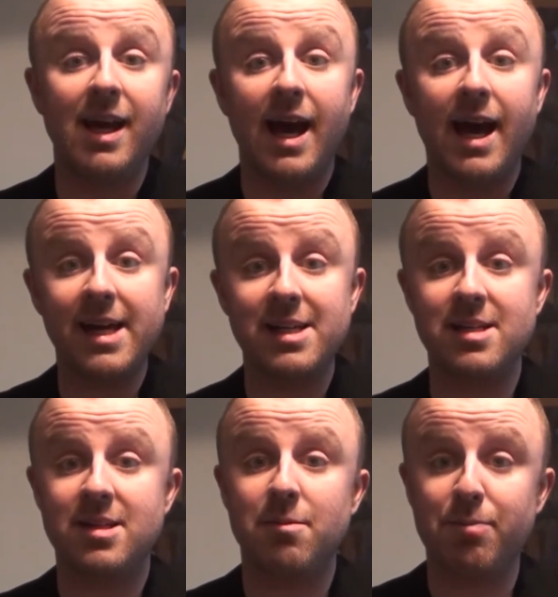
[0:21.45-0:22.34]

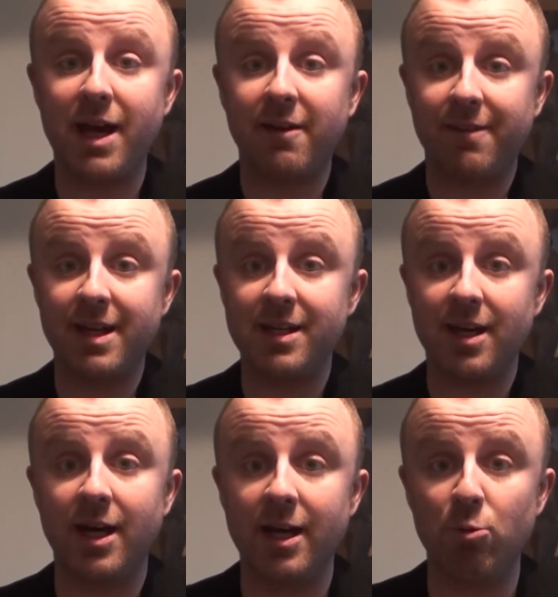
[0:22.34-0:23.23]
And back then
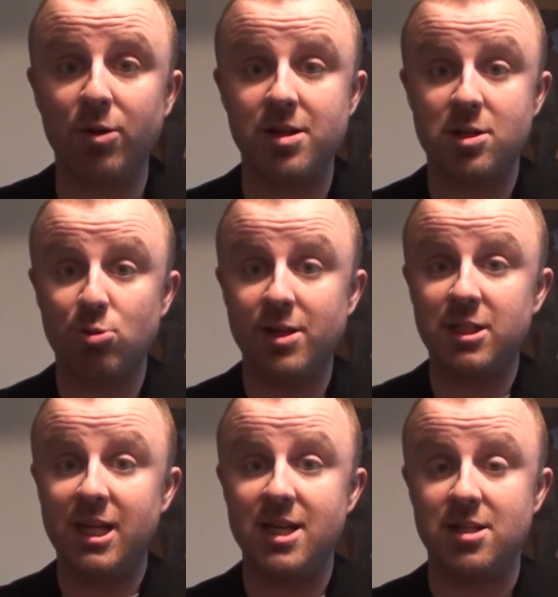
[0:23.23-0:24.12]
I was
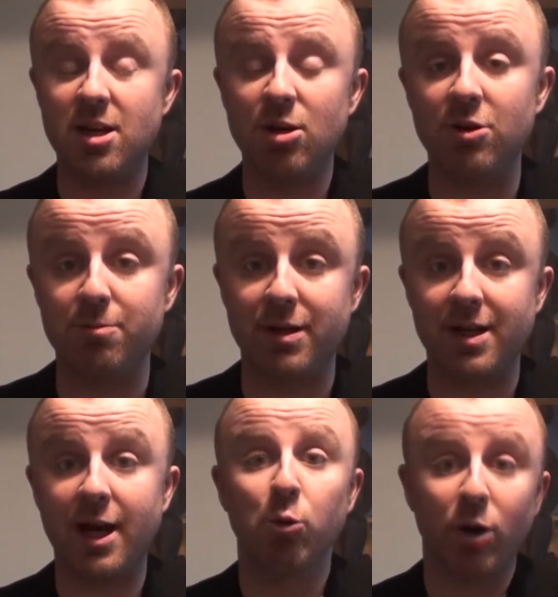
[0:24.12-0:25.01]
20 years old, but
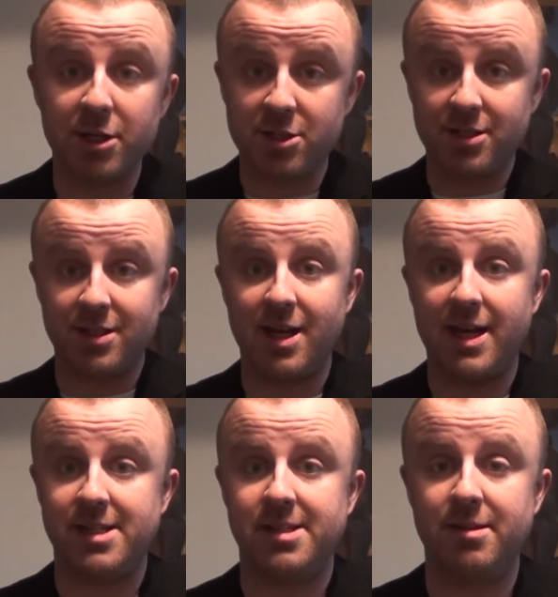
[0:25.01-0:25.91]
I watched it
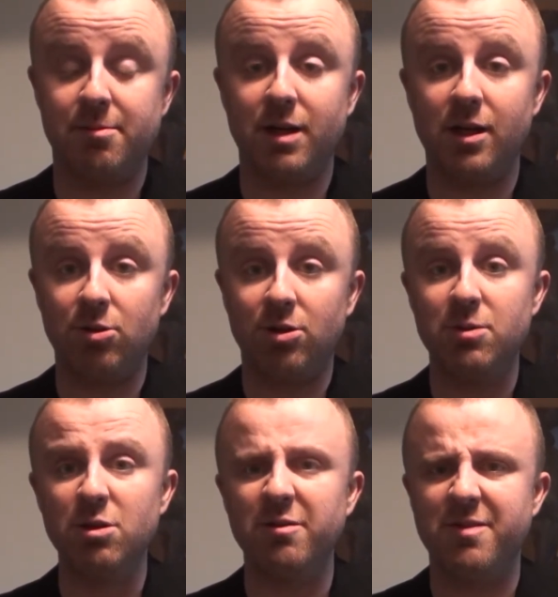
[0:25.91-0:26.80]
at my local
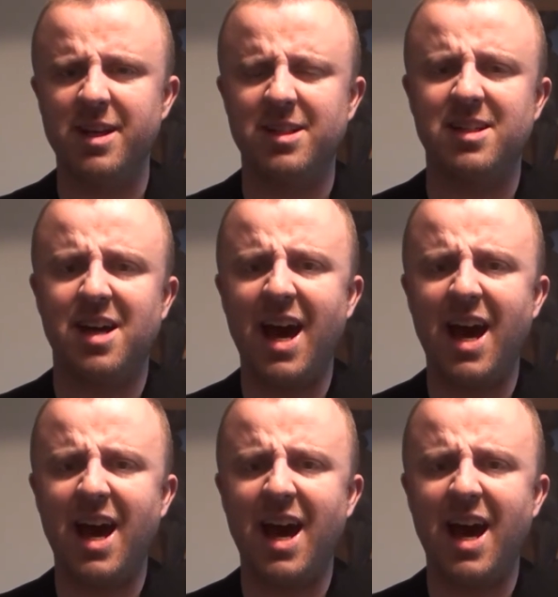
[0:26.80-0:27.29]
movie theatre.